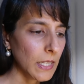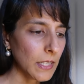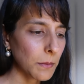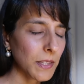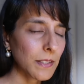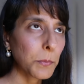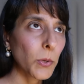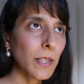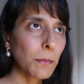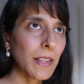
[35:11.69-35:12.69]
Yeah, but this
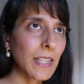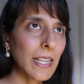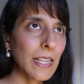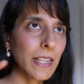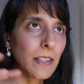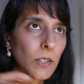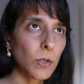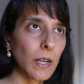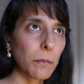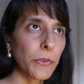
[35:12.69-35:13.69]
point about the healing that could come